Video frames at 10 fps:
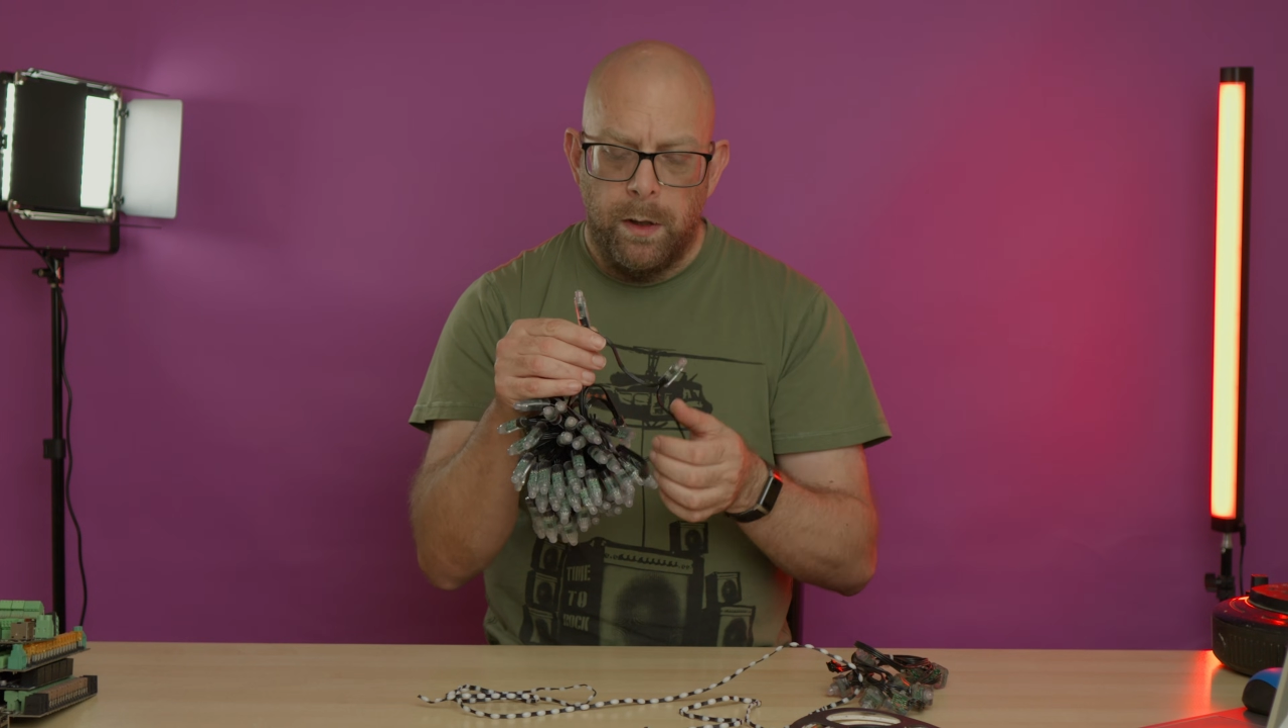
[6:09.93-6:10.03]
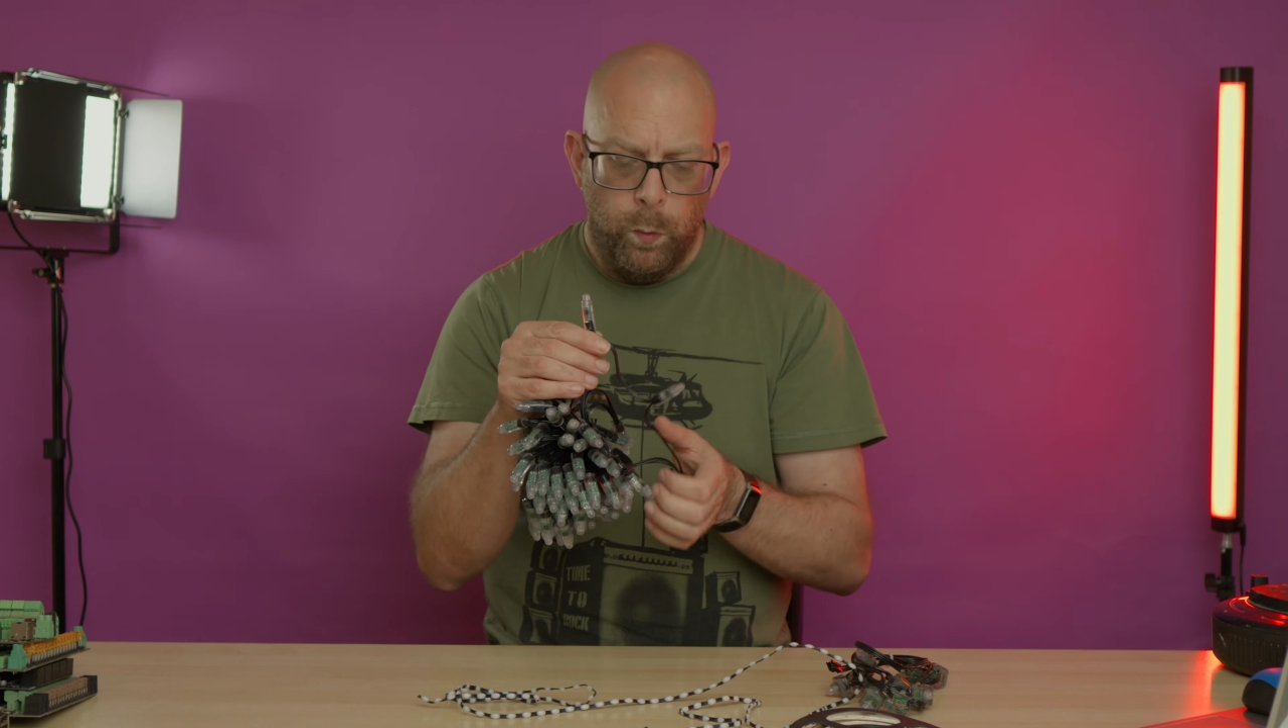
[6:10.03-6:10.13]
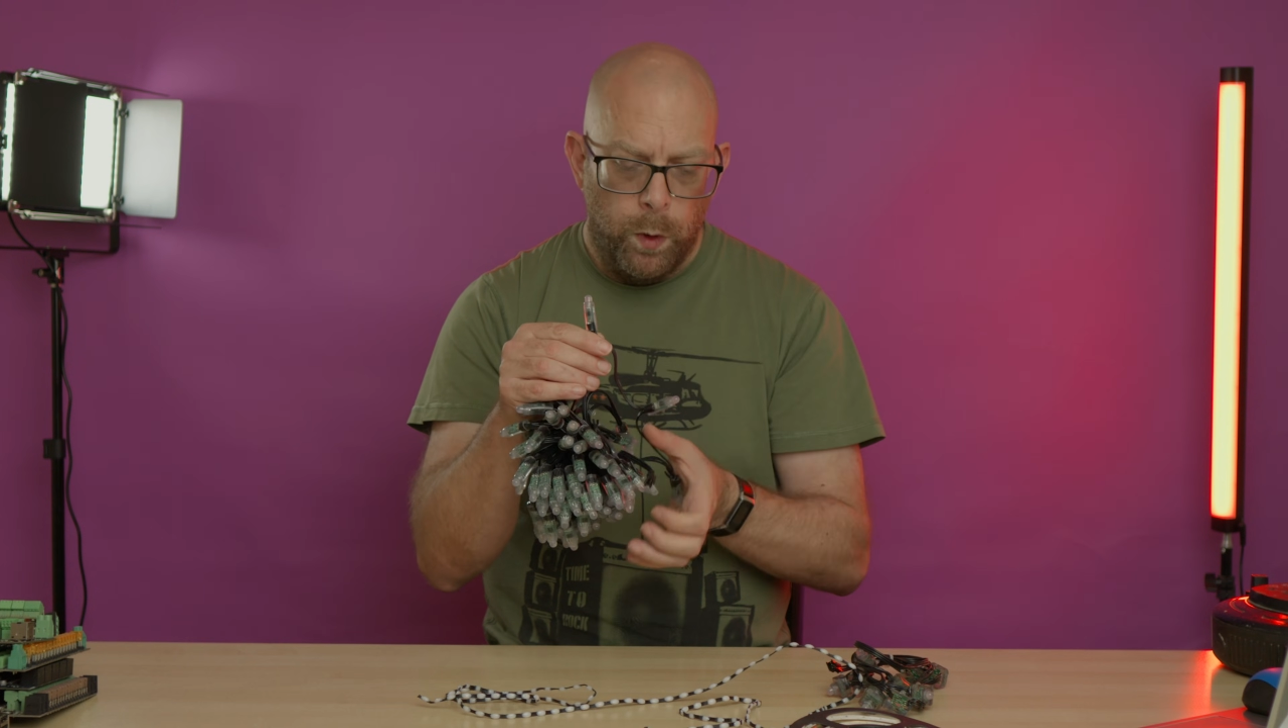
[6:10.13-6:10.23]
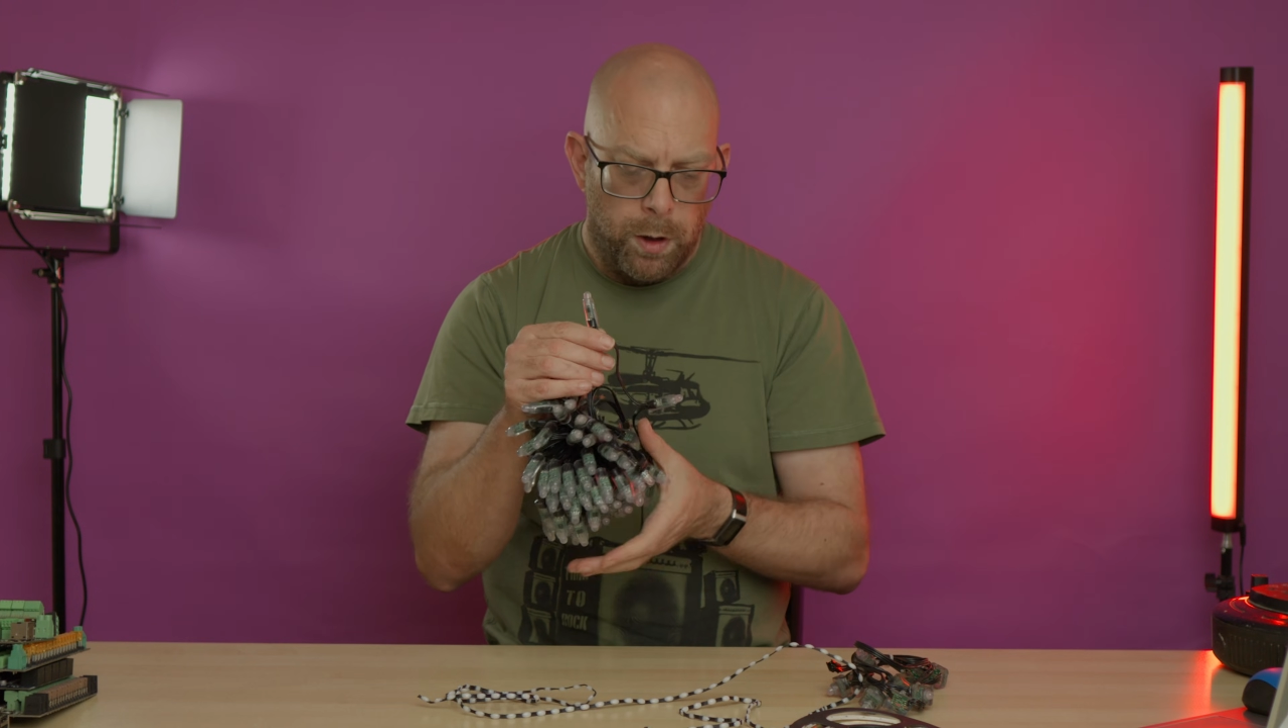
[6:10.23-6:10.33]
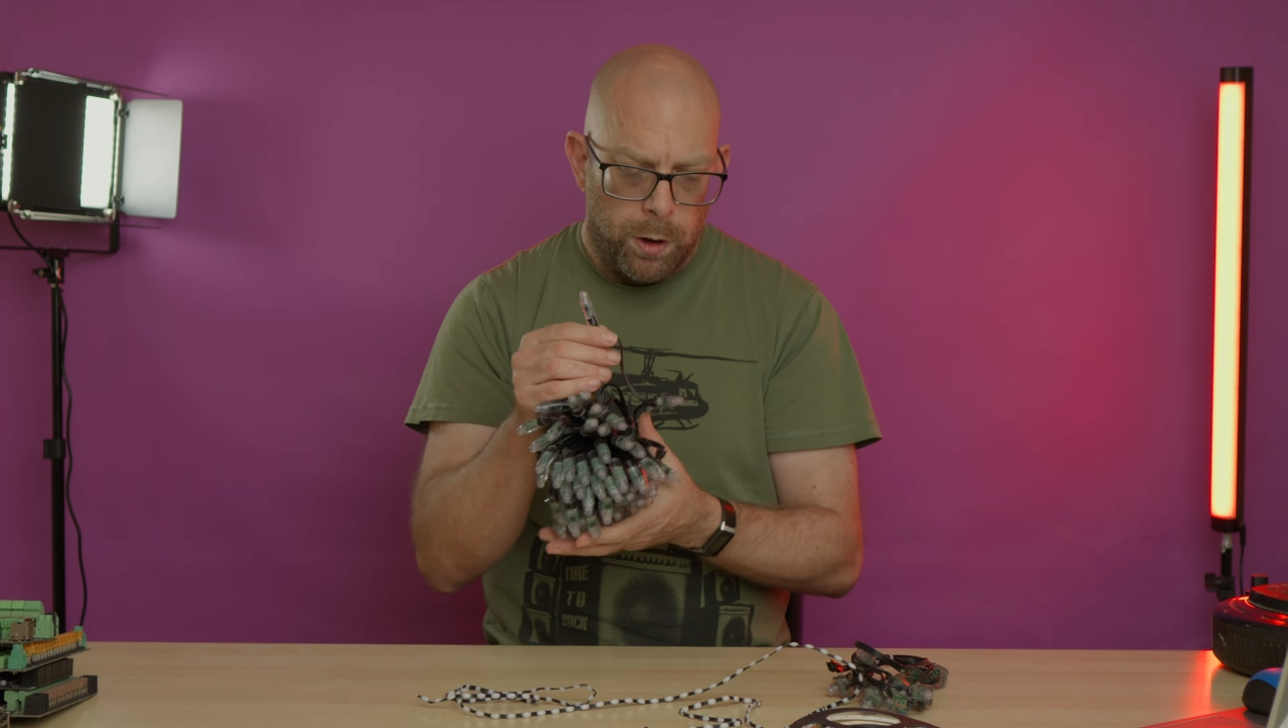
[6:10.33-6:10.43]
and
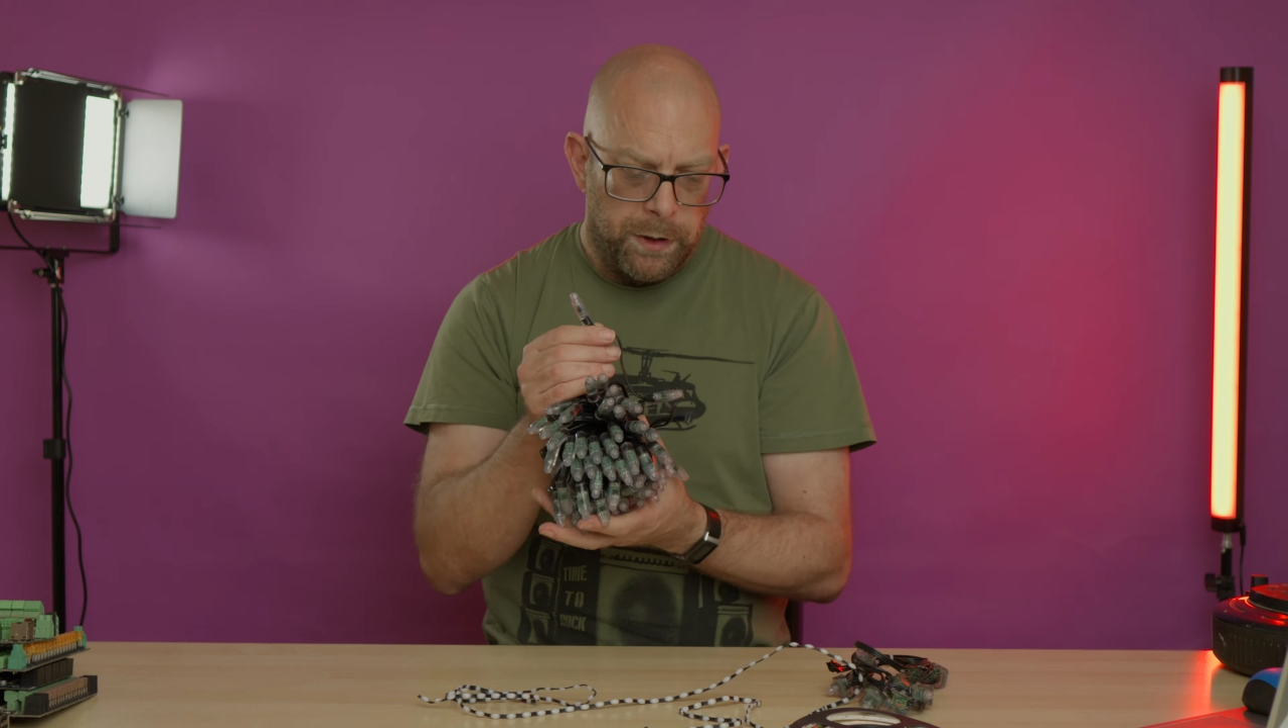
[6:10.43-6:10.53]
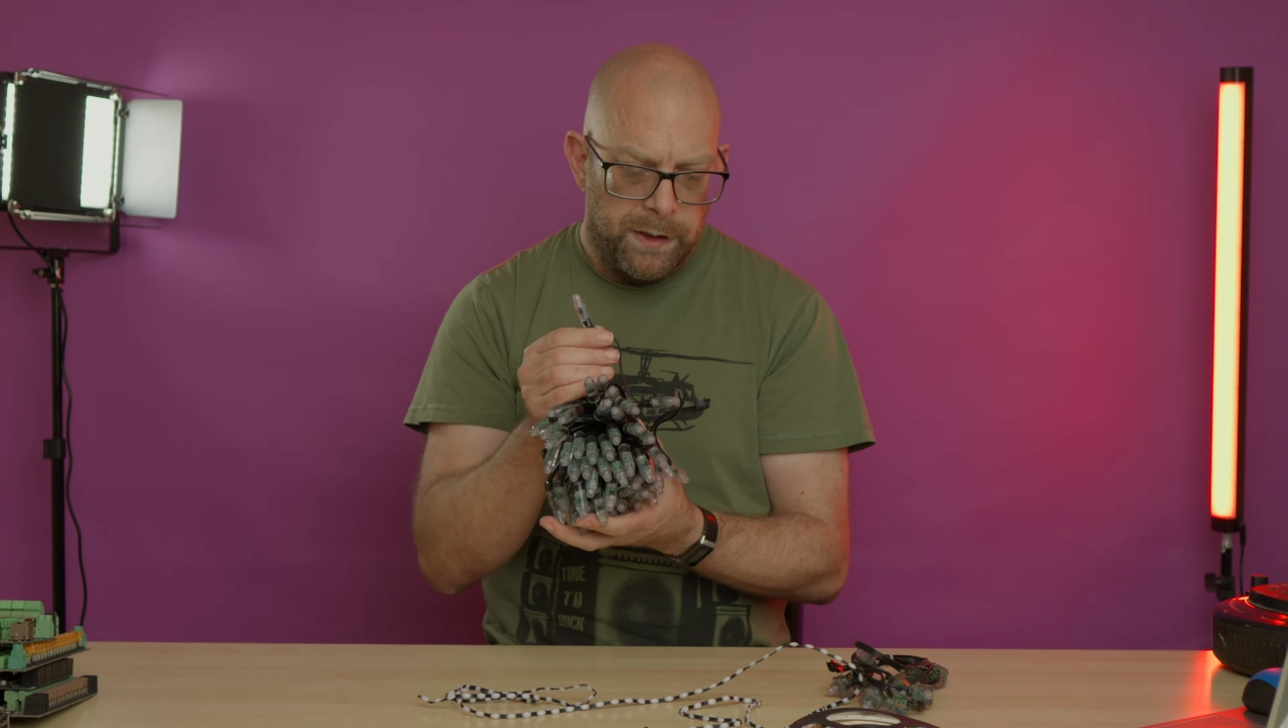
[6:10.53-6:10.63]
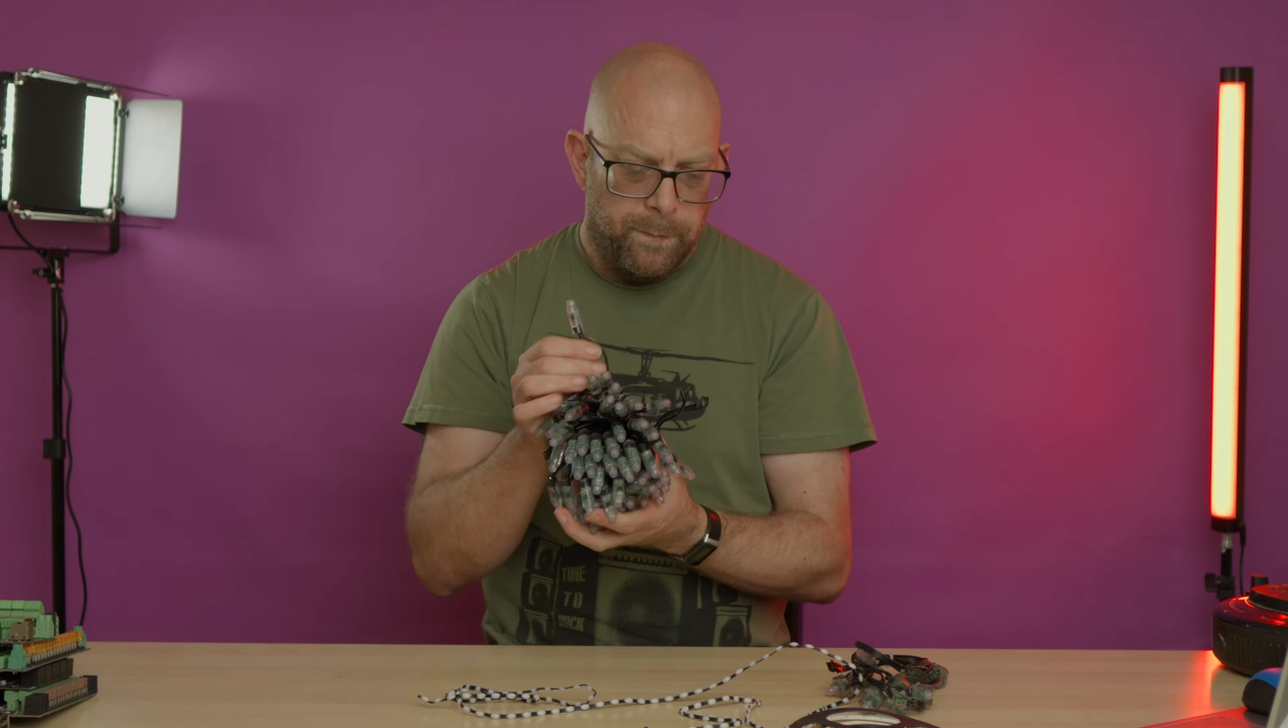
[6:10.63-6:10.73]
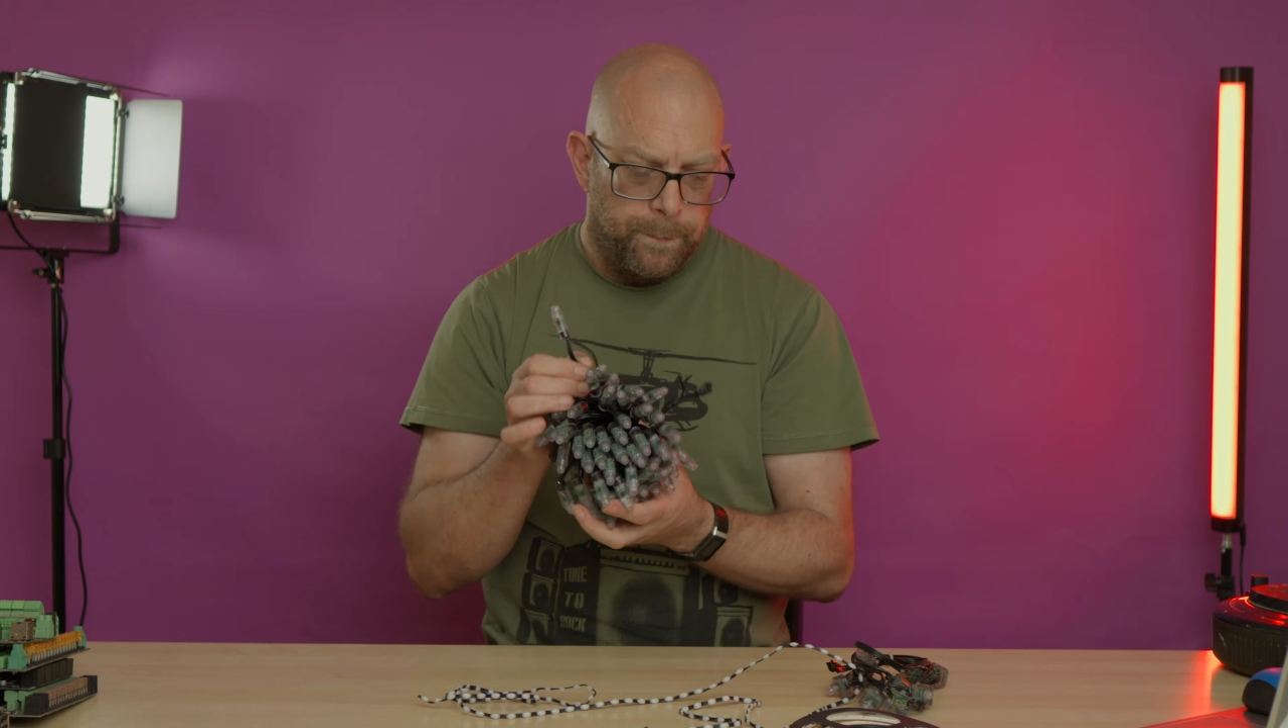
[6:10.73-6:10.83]
work on it.